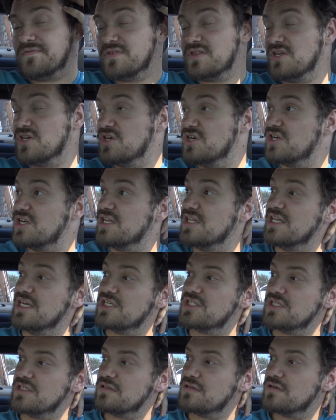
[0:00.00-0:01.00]
is in good
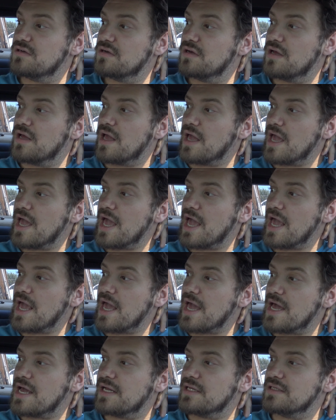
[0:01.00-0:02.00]
condition,
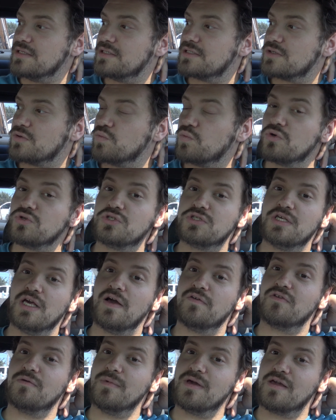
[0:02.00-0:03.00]
and we'll just
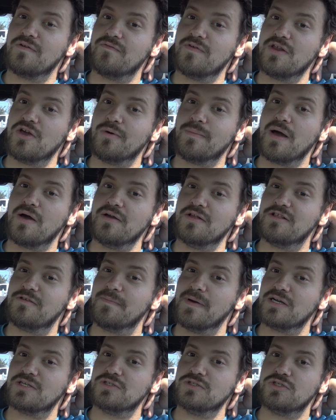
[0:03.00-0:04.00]
have to make a video about
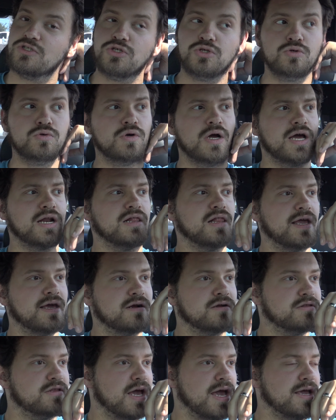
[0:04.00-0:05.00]
inspection 2 at a
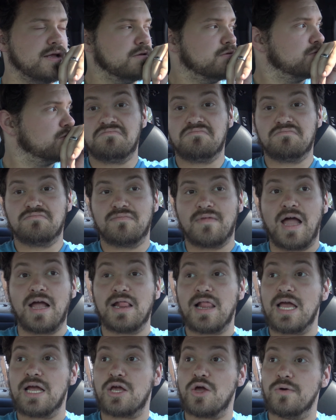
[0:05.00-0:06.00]
later date. I
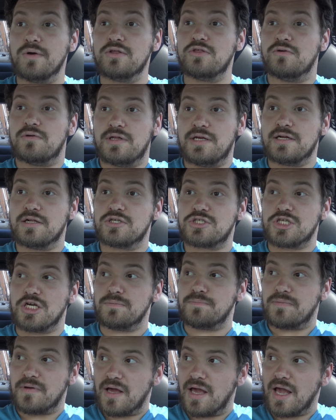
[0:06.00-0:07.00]
like going to a
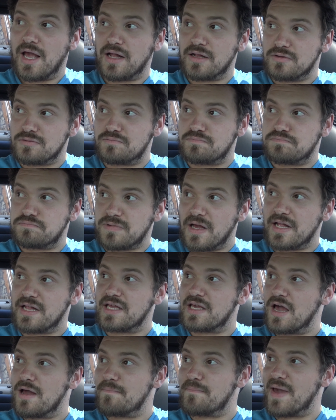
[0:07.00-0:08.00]
dealership and
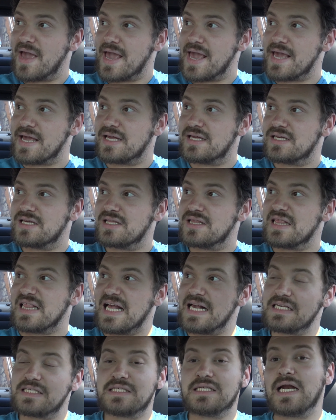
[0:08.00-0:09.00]
ending up paying
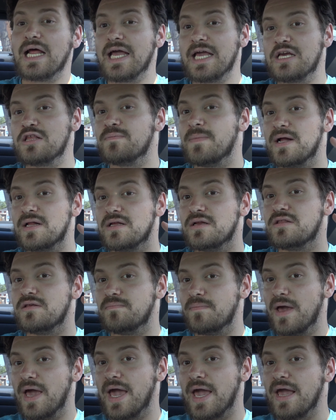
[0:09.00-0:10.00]
less than I expected to
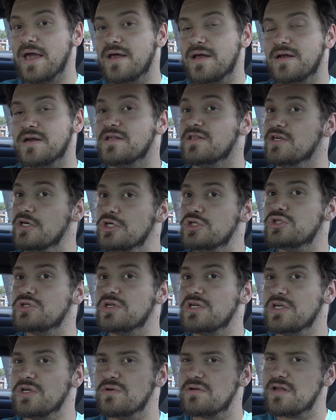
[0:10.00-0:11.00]
pay, because
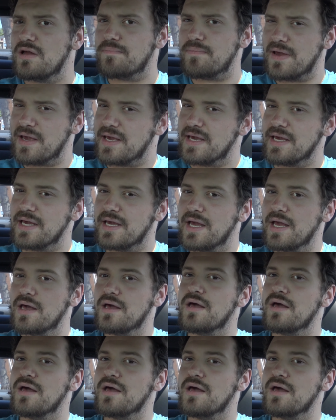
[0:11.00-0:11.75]
usually you end up paying